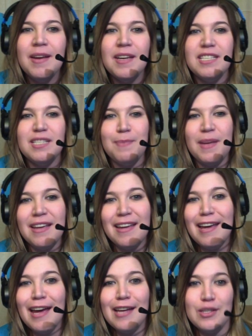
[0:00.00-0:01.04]
Speaking
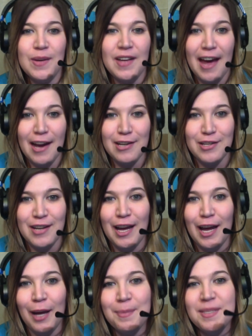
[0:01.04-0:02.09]
and doing action
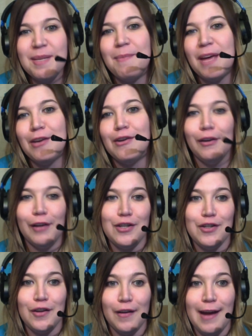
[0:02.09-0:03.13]
helps make
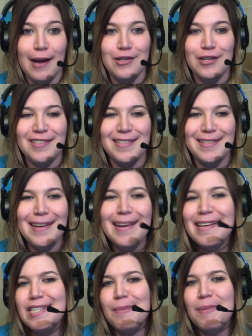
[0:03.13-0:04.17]
neurological connections.
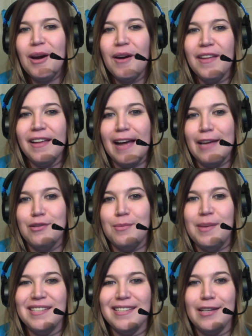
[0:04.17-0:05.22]
T P R in the classroom
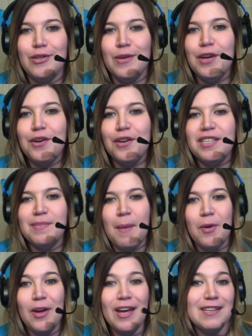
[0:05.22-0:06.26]
is linked to increased
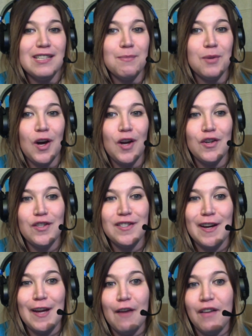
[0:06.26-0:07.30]
memory and deeper
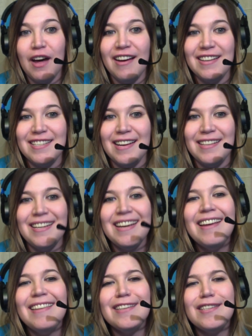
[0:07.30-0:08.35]
understanding of content.
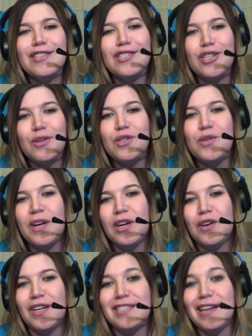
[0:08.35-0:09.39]
This is due to
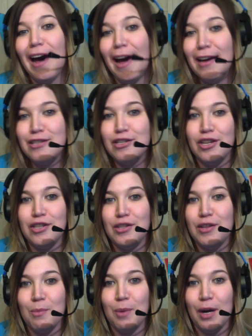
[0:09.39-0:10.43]
increased oxygen to
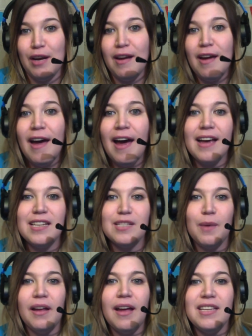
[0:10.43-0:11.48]
the brain, as
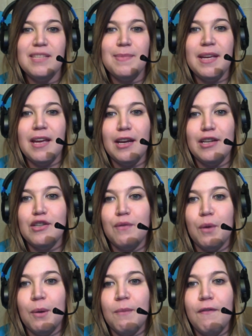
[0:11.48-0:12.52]
well as beginning to
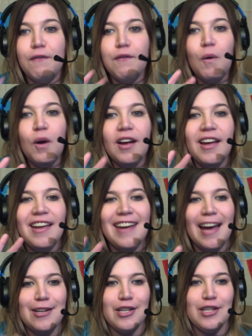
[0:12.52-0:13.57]
form four
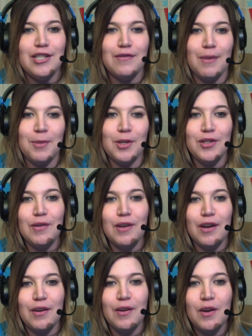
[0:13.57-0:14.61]
connections from the
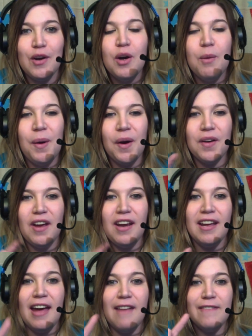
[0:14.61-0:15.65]
student. We are
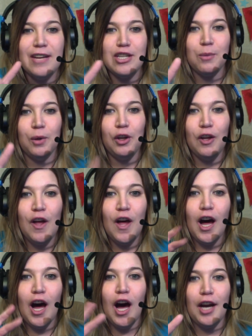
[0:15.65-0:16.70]
creating a visual,
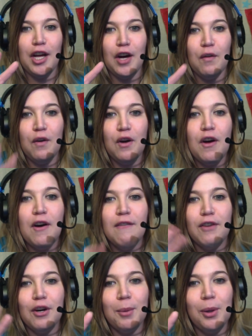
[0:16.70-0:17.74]
audio,
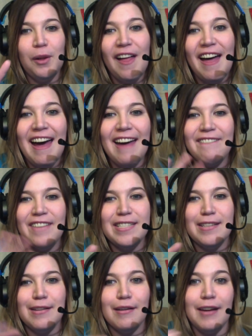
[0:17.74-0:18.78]
verbal and
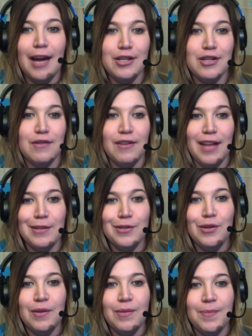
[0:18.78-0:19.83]
physical connection for that
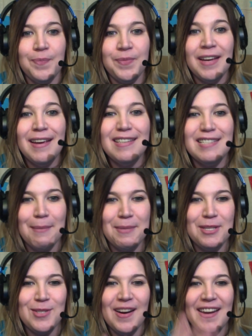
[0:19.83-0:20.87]
student.
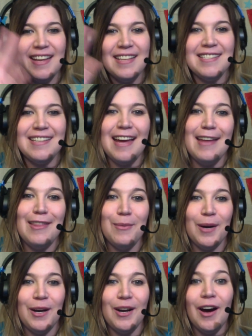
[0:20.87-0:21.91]
Demonstrating and saying the
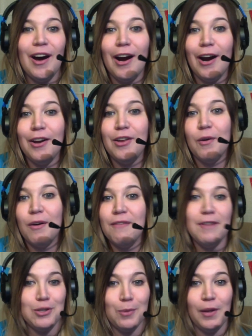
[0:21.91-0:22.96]
word are your
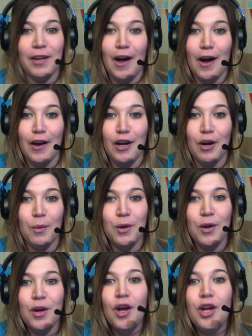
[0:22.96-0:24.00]
visual and audio.
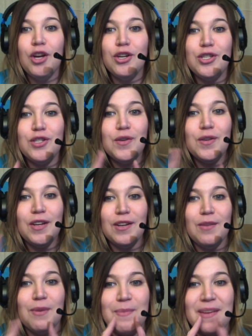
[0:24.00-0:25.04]
Your student
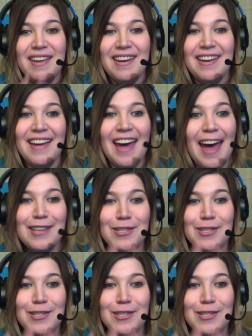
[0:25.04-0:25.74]
repeating and